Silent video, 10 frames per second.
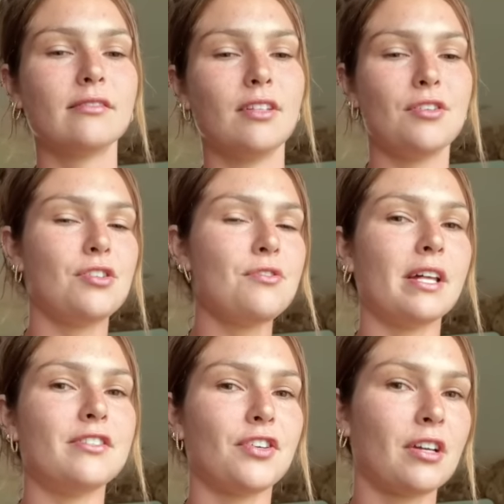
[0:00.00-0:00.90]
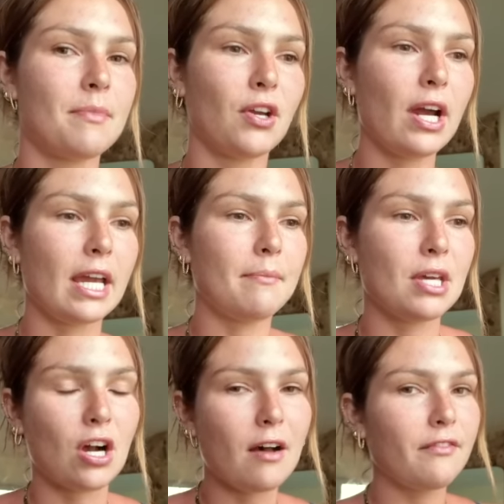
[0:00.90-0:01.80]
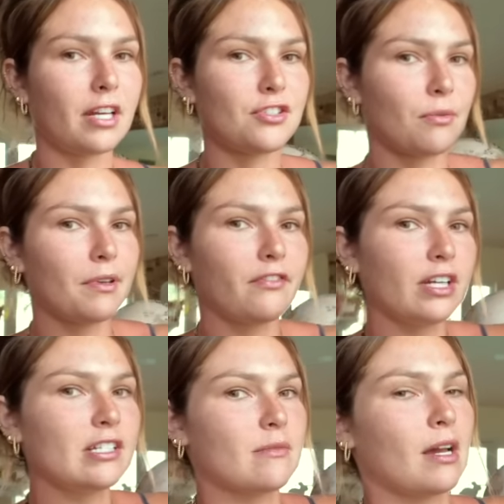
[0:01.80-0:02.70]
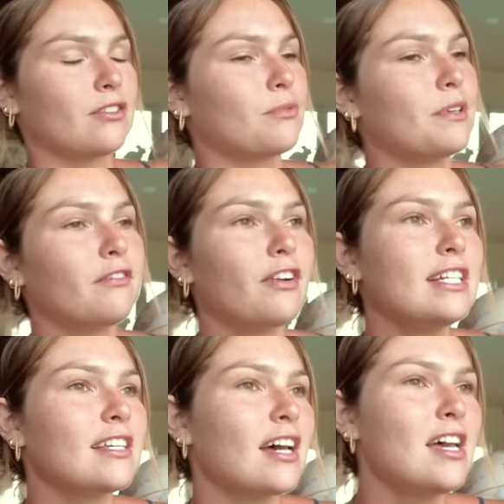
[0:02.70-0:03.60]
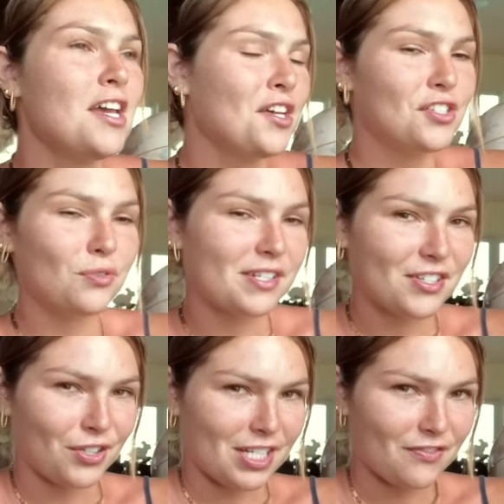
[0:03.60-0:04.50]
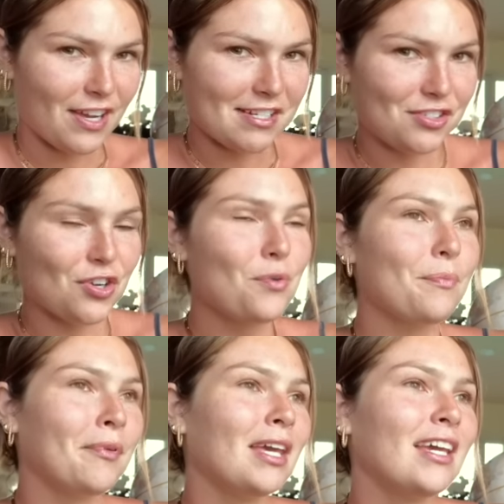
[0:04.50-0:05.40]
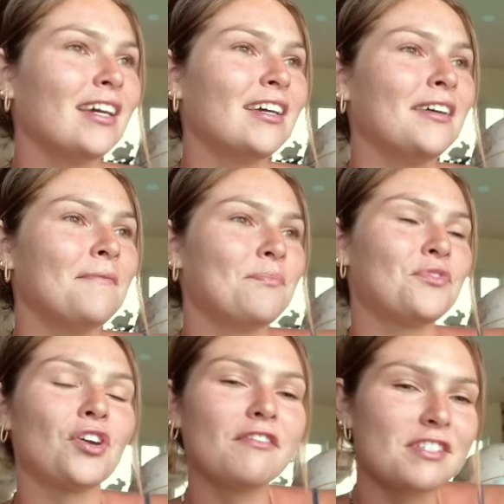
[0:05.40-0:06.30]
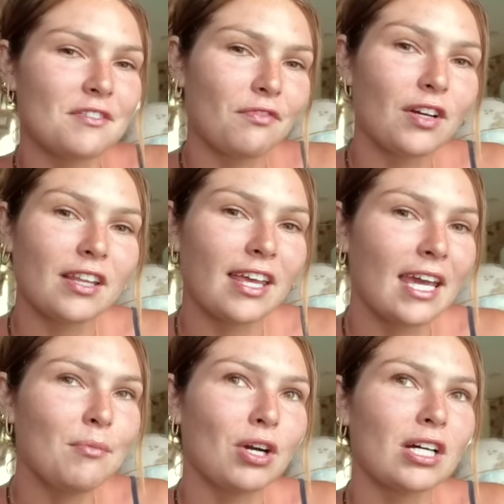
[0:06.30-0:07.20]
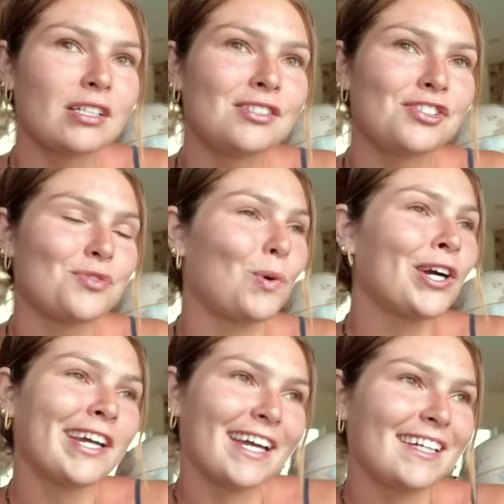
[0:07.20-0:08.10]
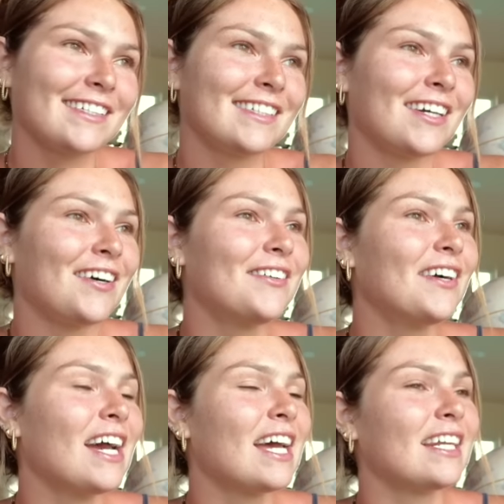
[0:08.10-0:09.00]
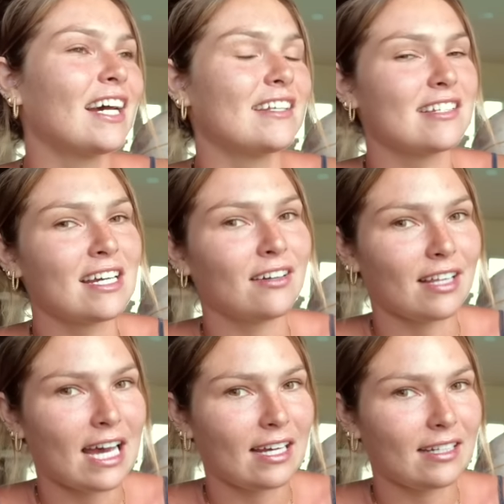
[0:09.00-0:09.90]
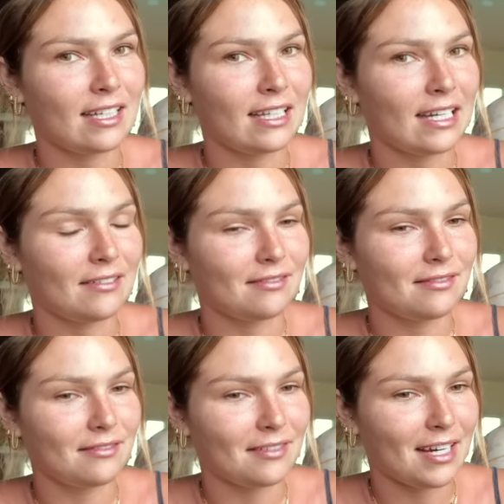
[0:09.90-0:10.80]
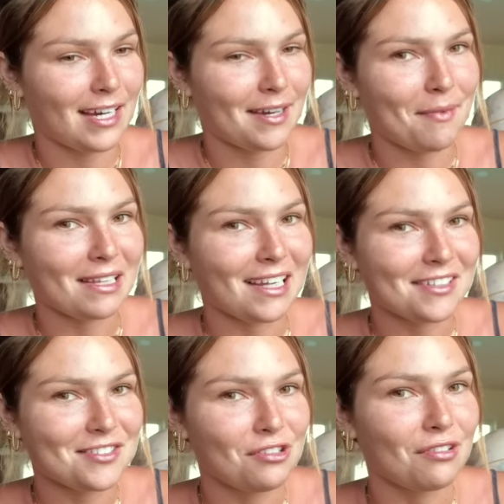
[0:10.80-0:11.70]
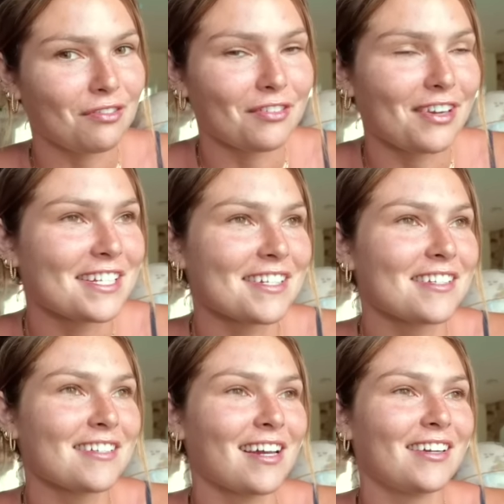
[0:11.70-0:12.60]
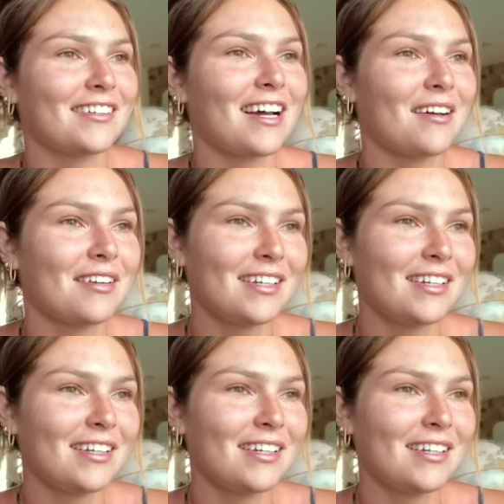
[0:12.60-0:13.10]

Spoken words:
You can do this. You're going to be great. Be confident. Don't be afraid to smile. Don't be afraid to do a serious face. Don't be nervous in front of the camera. Just work it, And I say all that, and then I made like two different faces. I could not.